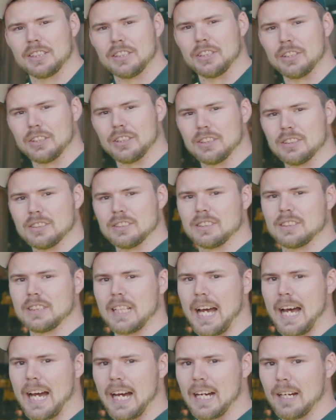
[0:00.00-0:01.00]
to use
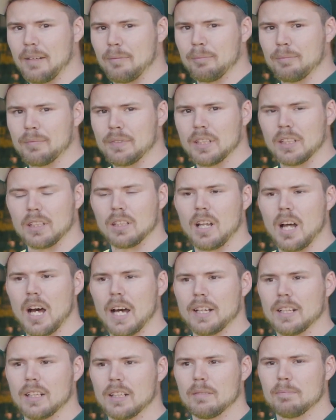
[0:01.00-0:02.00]
the
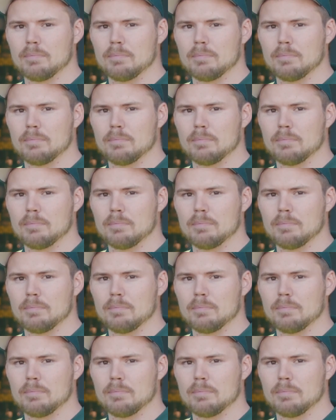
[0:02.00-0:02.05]
lighter